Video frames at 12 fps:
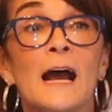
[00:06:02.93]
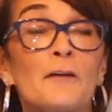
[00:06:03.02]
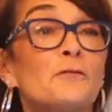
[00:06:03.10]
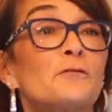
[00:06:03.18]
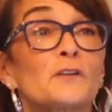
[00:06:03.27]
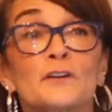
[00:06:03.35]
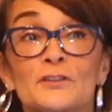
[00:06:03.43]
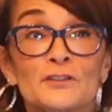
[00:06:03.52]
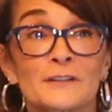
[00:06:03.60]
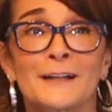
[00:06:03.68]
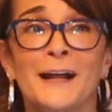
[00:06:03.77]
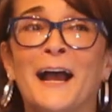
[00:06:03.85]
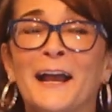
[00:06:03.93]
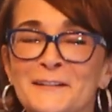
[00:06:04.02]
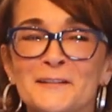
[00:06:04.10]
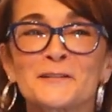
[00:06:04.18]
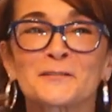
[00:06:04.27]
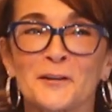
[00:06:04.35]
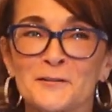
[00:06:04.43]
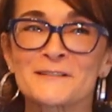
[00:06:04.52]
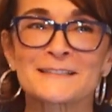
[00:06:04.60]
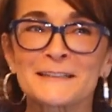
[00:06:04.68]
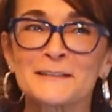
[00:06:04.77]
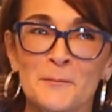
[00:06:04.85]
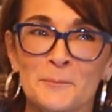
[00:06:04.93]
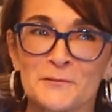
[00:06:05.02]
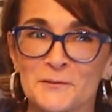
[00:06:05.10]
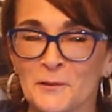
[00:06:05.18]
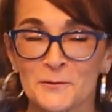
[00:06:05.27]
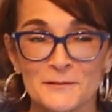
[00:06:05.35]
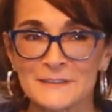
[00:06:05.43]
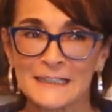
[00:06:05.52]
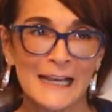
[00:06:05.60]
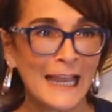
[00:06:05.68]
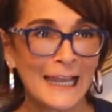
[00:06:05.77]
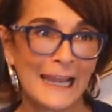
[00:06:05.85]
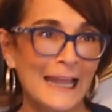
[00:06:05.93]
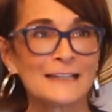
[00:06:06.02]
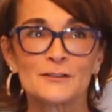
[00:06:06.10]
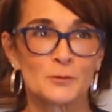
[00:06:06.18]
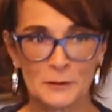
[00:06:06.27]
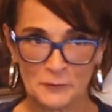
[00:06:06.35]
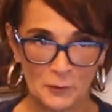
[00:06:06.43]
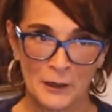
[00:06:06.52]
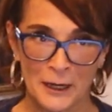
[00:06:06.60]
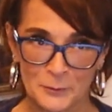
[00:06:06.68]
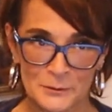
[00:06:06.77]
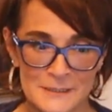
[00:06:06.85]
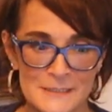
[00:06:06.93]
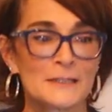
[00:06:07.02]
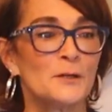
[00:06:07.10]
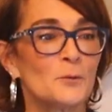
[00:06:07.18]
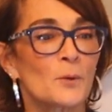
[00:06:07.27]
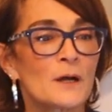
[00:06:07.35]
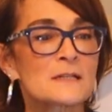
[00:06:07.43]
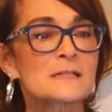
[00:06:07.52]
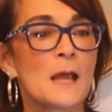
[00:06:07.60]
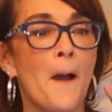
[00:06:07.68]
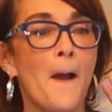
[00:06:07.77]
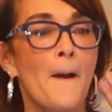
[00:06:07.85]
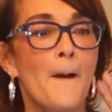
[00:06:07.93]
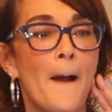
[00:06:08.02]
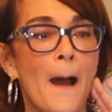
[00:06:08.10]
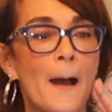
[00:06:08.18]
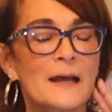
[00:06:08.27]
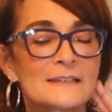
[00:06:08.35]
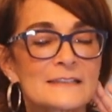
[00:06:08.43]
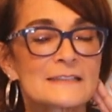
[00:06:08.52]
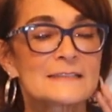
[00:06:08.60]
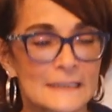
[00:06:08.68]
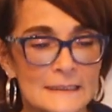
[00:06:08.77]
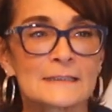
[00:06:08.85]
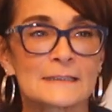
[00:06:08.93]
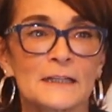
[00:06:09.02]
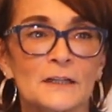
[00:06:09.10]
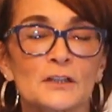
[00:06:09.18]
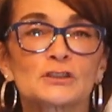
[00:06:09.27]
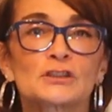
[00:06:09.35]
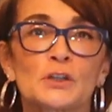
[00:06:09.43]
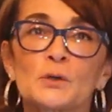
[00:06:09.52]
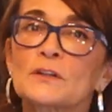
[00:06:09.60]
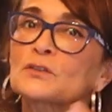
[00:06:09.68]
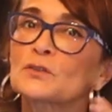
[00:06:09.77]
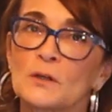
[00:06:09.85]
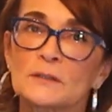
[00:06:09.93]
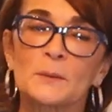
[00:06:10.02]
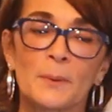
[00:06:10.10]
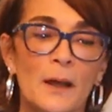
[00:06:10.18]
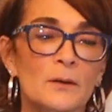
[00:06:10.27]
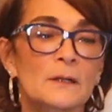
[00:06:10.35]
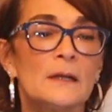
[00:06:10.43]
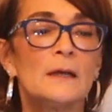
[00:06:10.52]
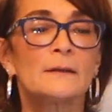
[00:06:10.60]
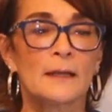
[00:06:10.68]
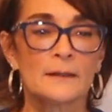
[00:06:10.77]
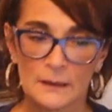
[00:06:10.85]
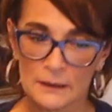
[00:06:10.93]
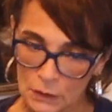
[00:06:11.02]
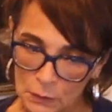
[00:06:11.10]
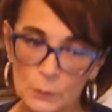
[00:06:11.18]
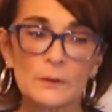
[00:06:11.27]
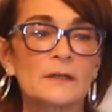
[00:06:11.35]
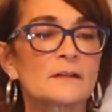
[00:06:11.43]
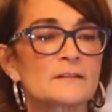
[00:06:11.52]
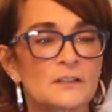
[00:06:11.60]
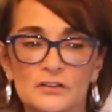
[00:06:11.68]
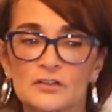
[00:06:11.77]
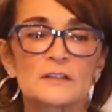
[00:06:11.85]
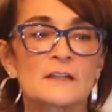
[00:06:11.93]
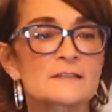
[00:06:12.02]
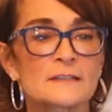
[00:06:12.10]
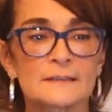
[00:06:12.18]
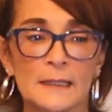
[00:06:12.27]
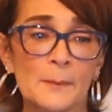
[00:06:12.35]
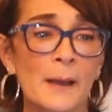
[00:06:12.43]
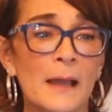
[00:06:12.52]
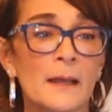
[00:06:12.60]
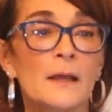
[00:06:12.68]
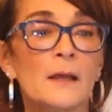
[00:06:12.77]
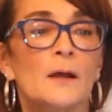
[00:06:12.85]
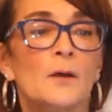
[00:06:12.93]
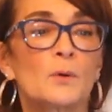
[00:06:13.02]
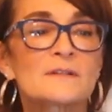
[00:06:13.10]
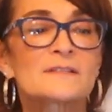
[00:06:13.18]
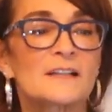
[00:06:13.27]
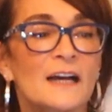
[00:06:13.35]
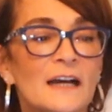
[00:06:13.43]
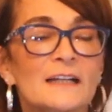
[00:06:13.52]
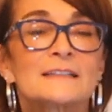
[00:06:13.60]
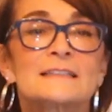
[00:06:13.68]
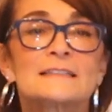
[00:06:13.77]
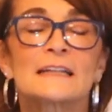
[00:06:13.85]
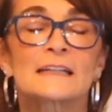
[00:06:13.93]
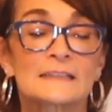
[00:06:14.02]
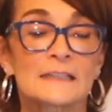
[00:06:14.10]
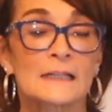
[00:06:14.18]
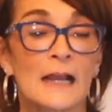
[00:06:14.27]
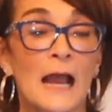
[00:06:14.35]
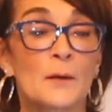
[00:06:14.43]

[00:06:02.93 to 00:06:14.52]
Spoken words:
I finished it. I did 13 episodes, like in 24 hours. It was addicting. A show that included addiction as a tema was addicting.